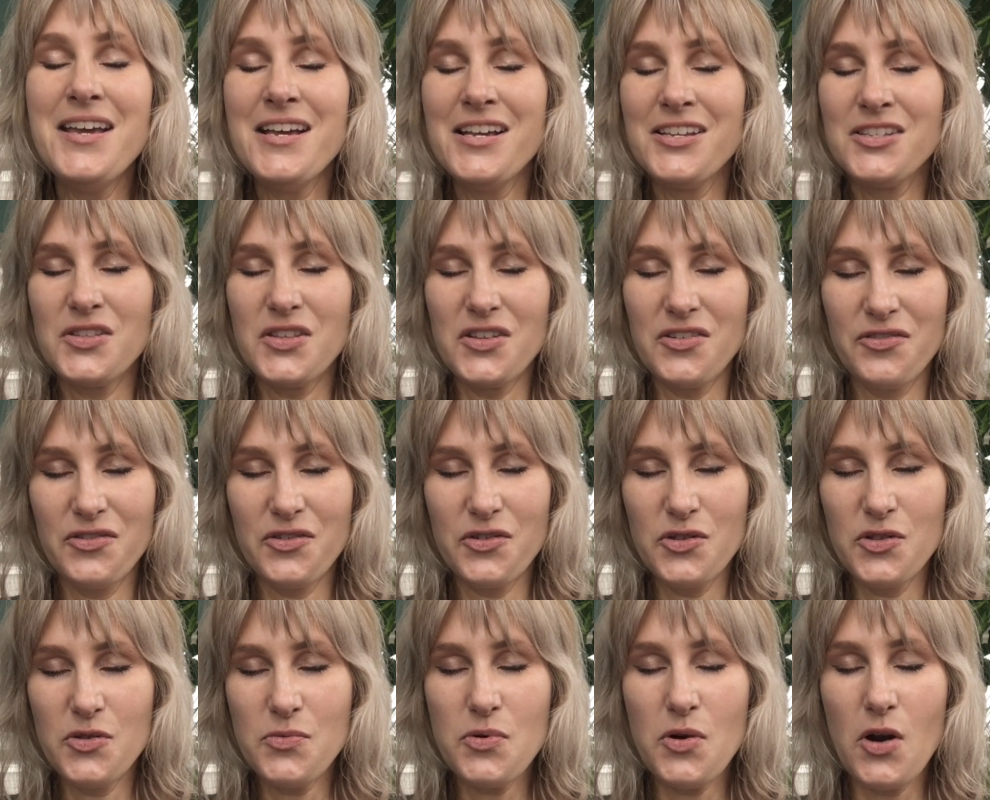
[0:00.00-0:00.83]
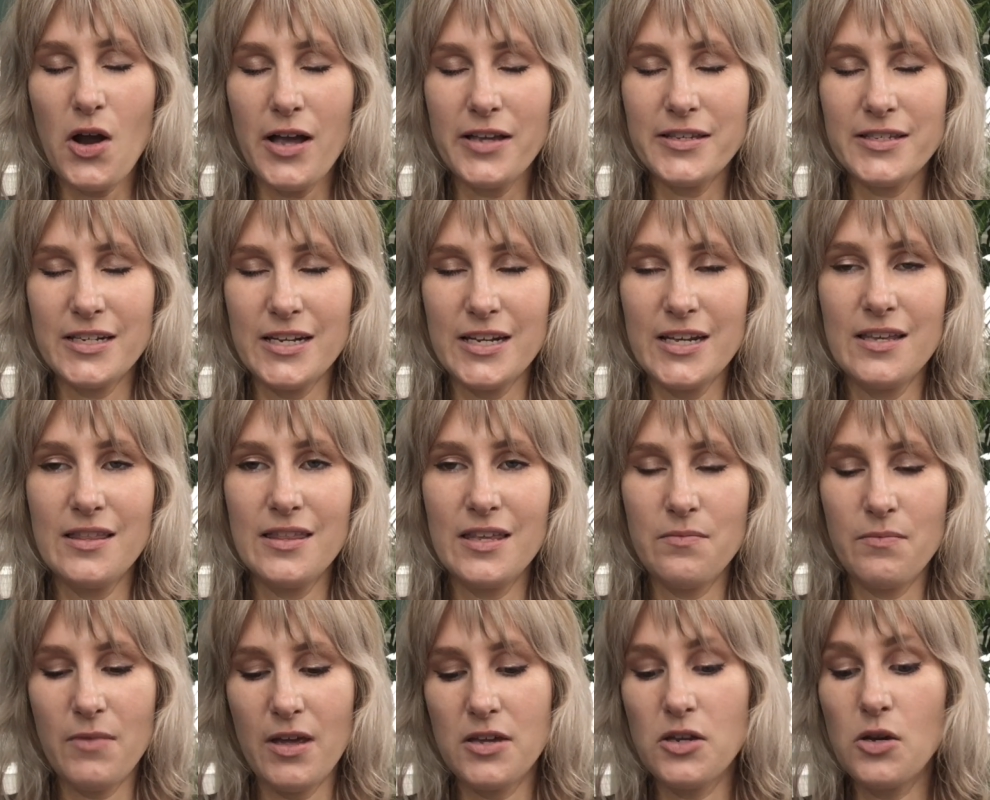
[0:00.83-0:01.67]
So they fill in the porosity, they
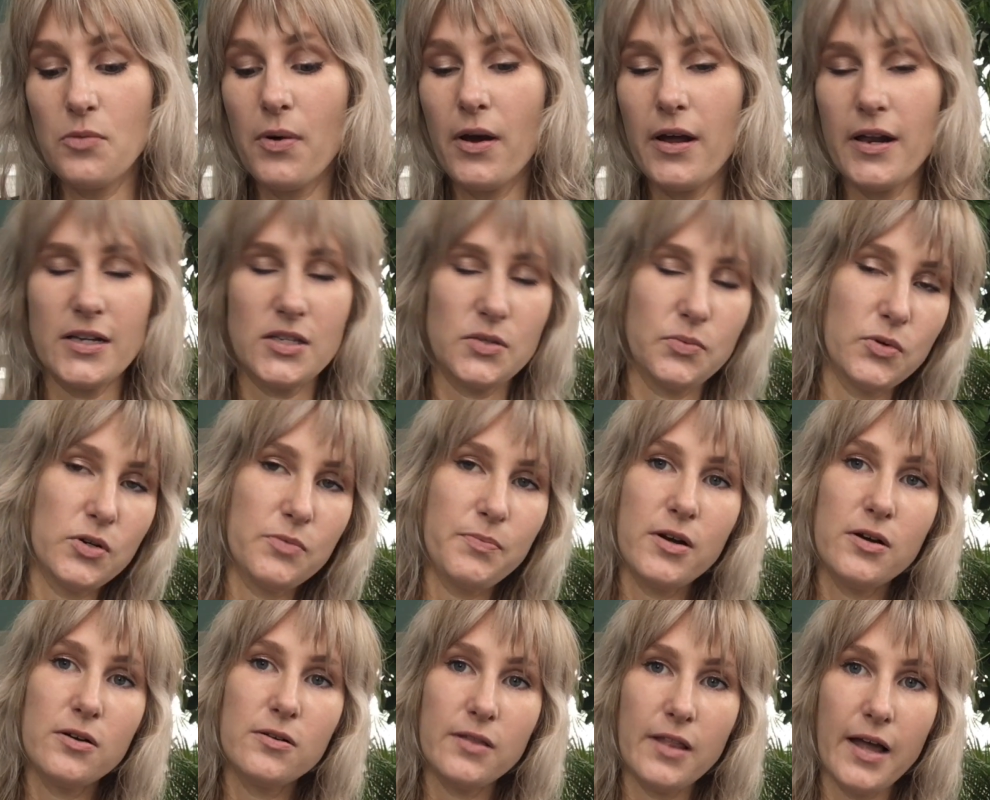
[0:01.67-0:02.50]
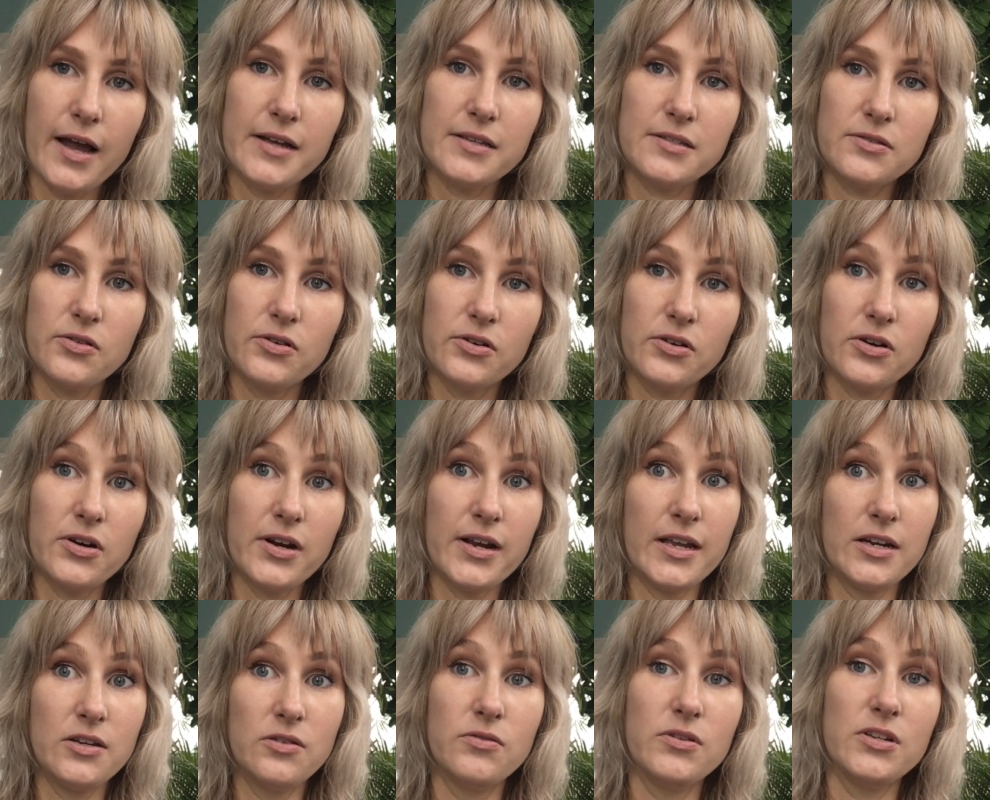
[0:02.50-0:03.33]
make your products work better, last longer,
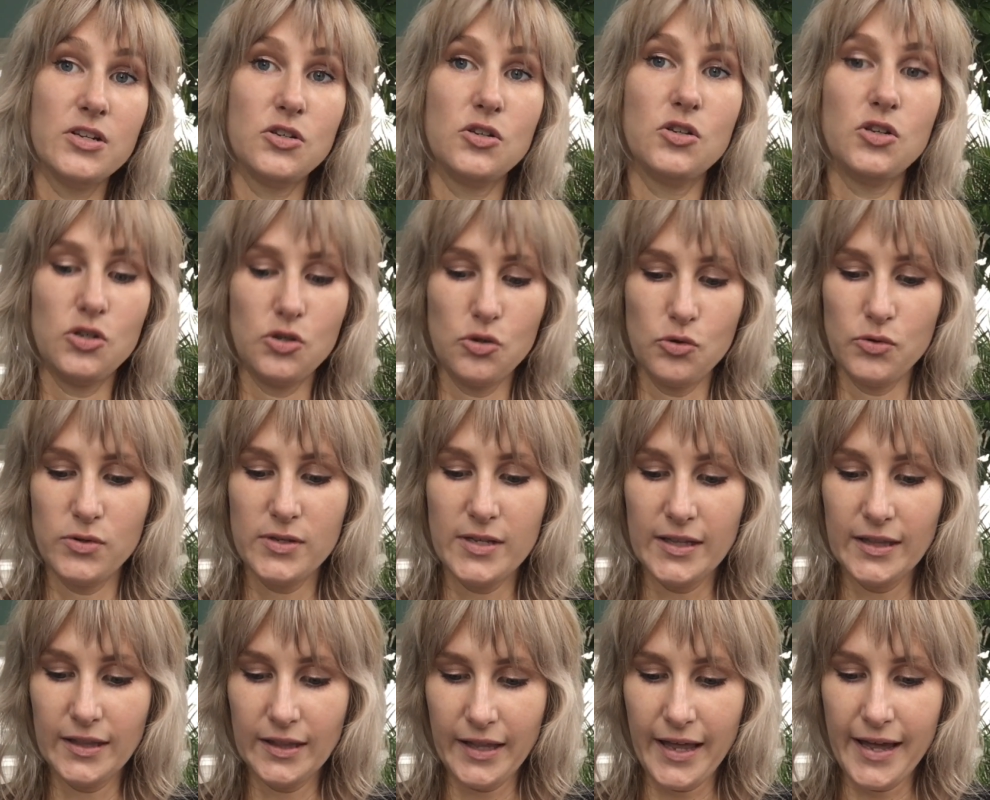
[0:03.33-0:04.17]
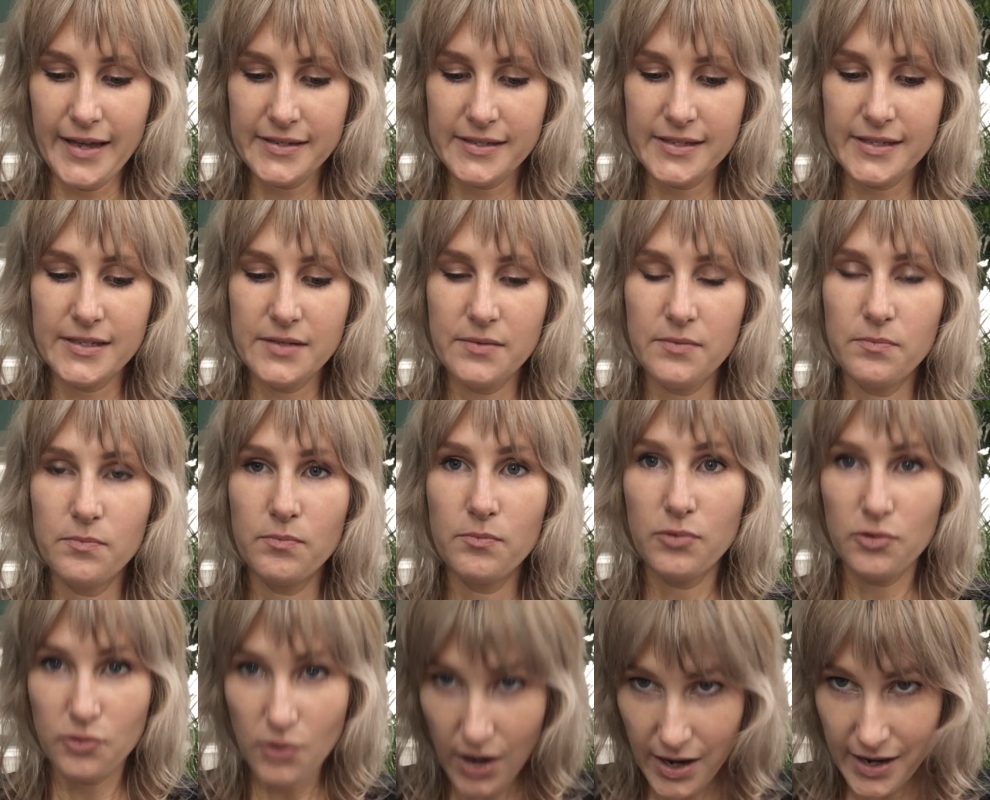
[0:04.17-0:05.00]
and you need to use less
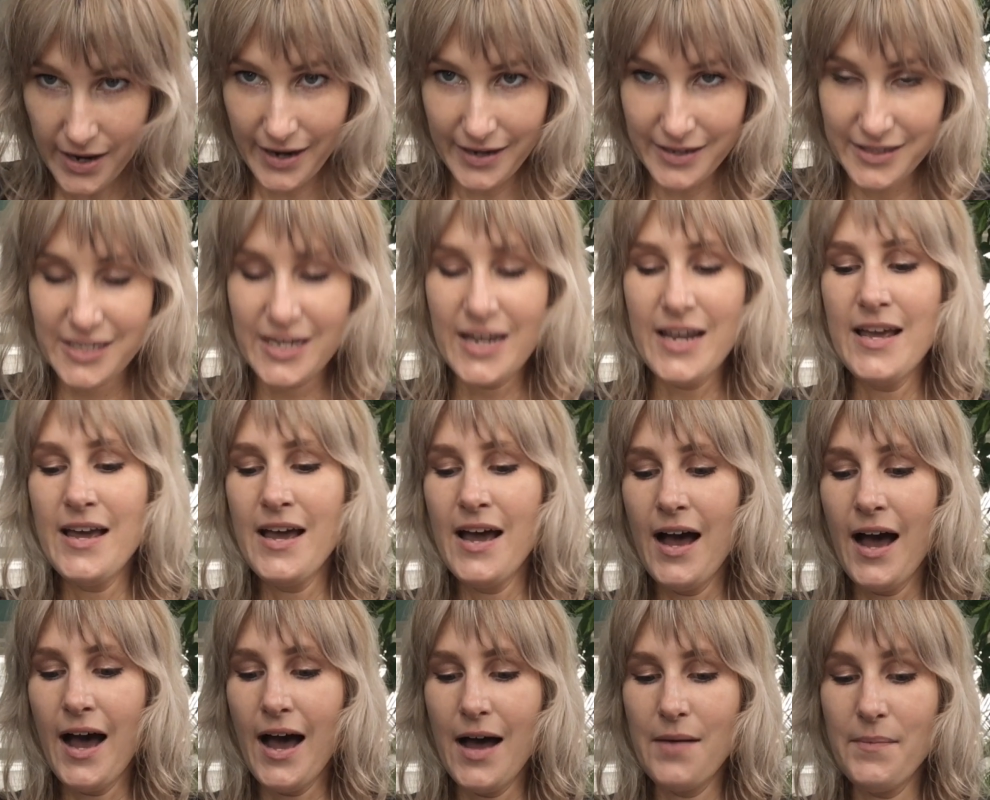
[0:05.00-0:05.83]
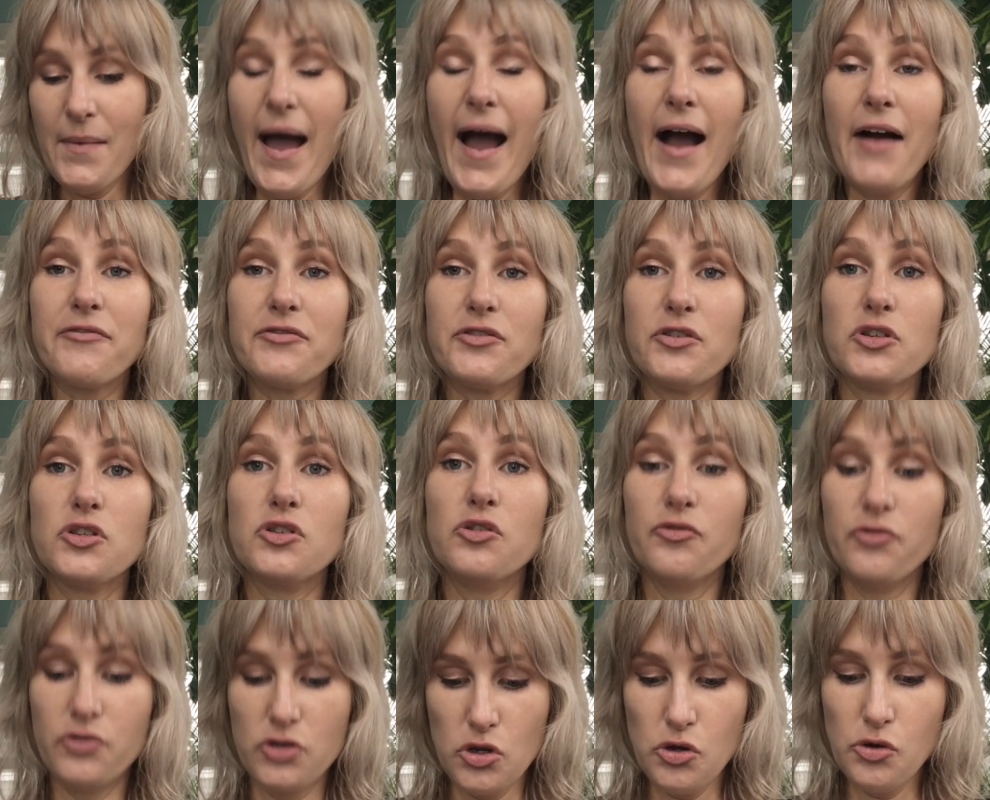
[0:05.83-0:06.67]
product after
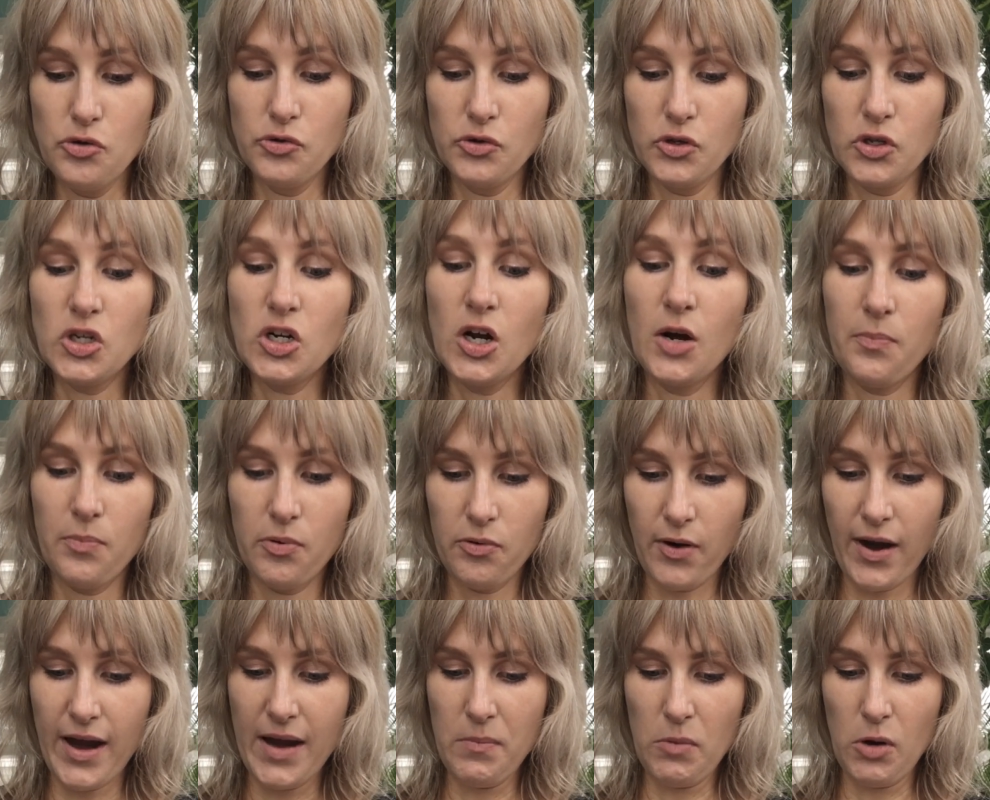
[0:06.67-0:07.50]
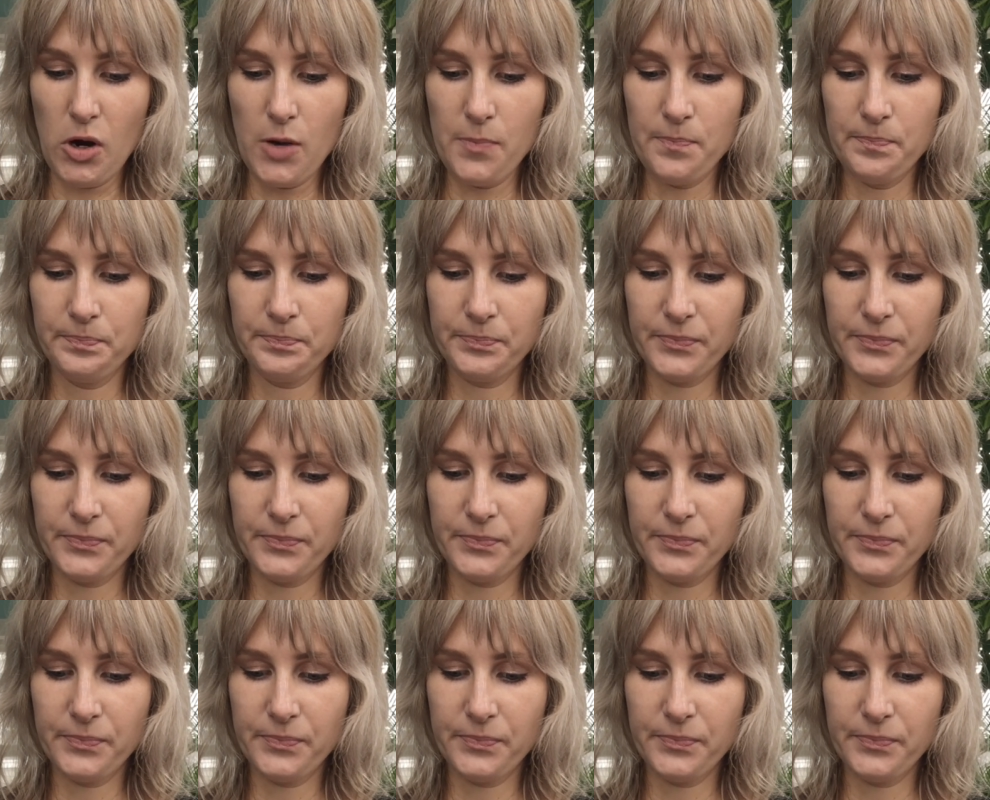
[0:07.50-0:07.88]
you've used a primer.